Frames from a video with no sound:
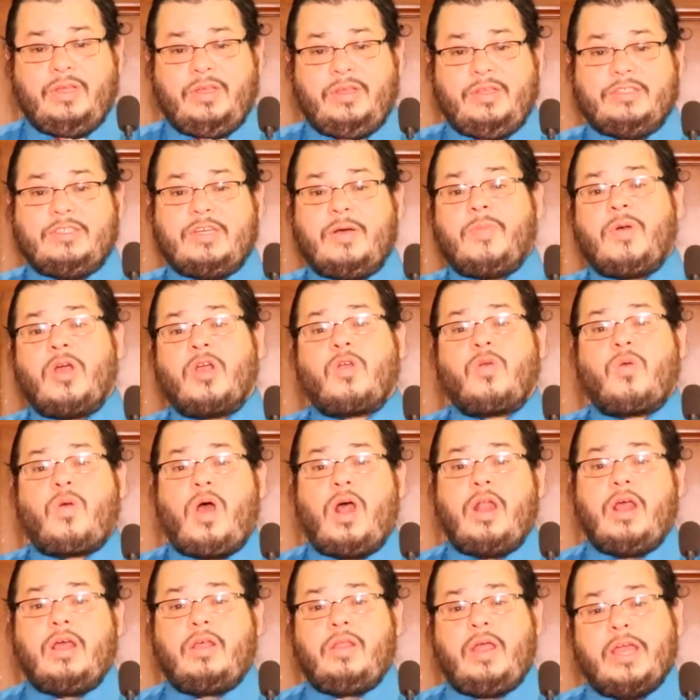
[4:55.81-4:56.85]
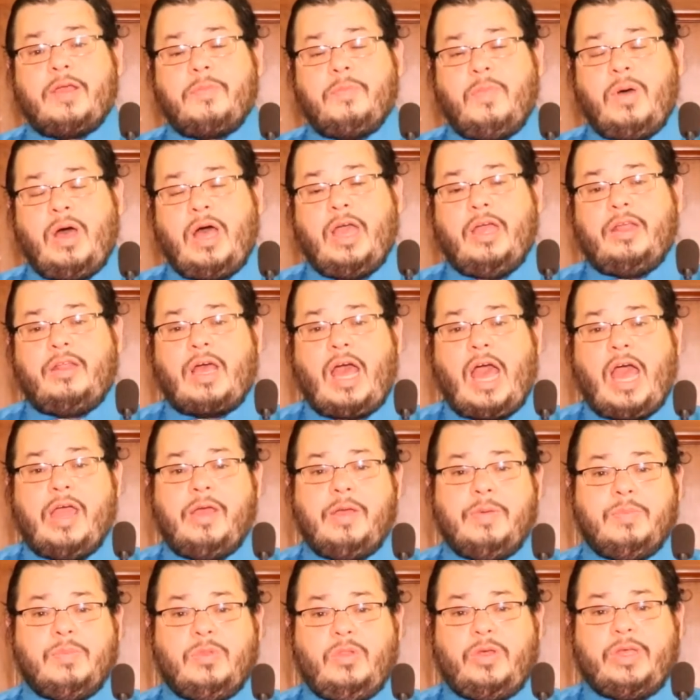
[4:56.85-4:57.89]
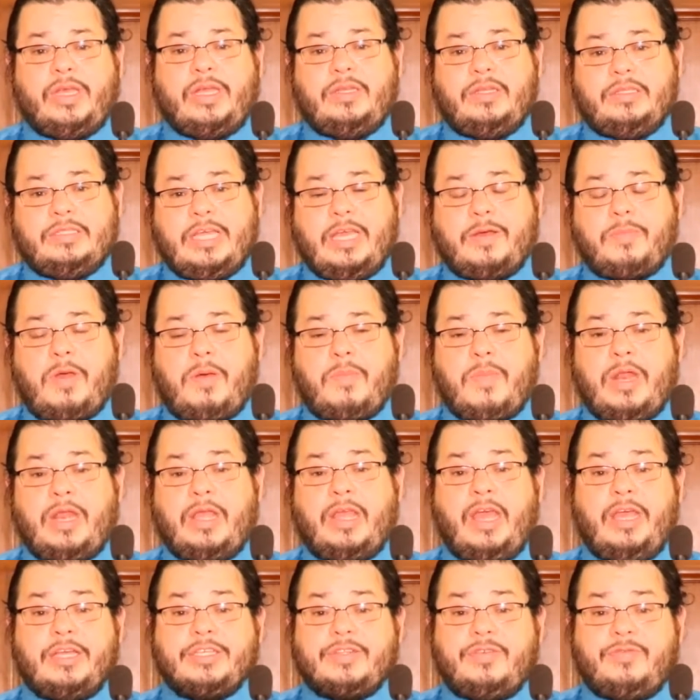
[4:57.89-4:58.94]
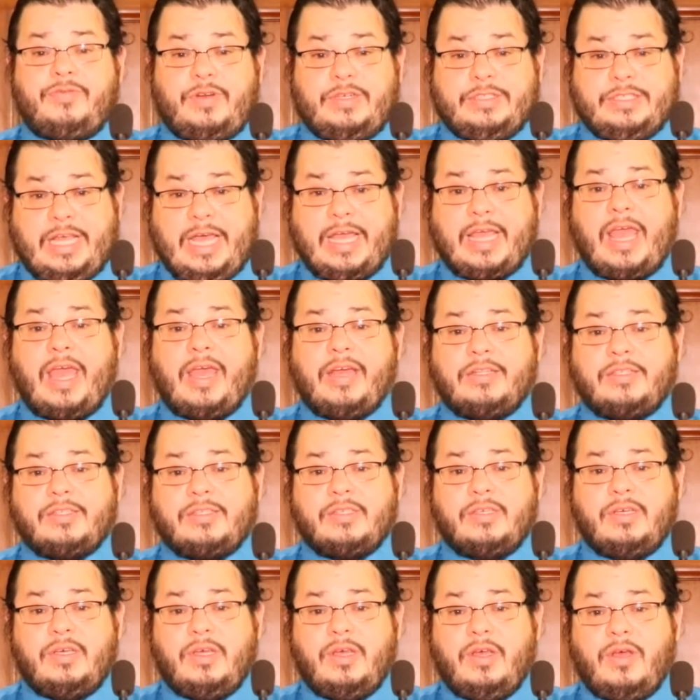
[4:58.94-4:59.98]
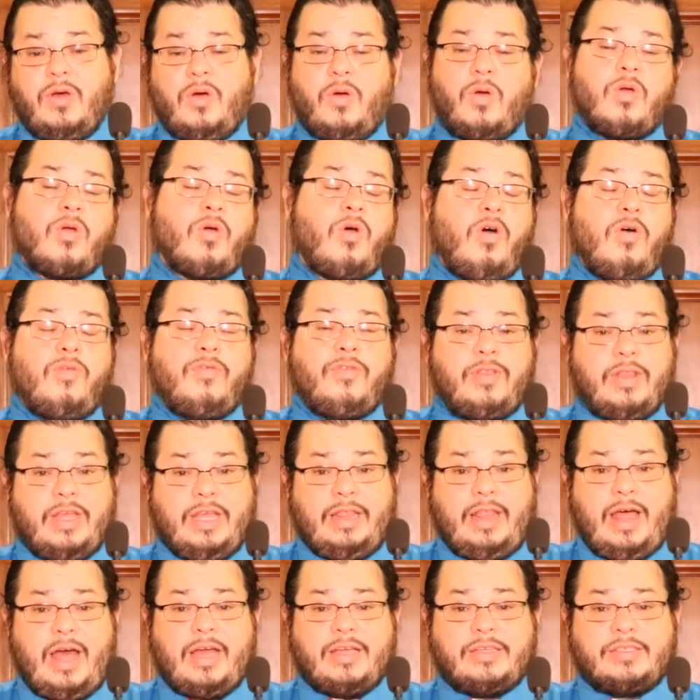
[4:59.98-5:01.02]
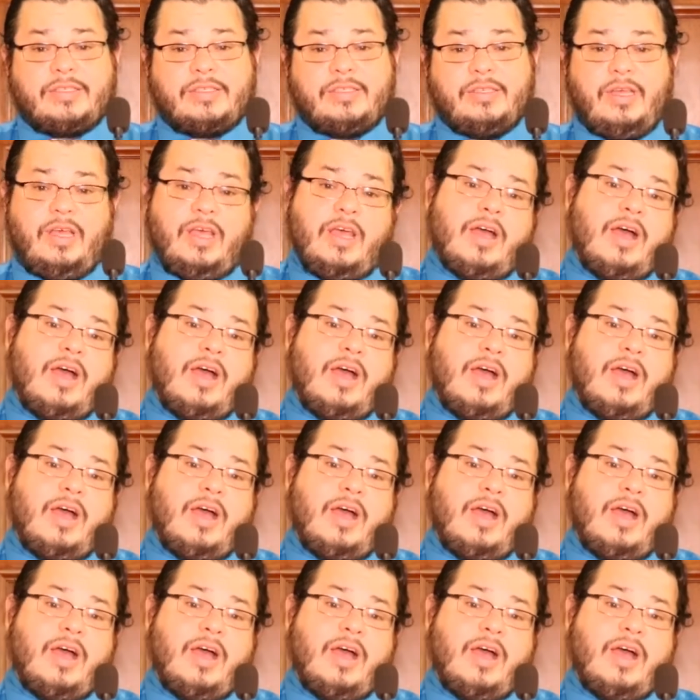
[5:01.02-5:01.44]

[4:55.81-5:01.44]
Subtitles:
Some are chronic, like mine. I am looking to take my medication for decades, or hopefully less.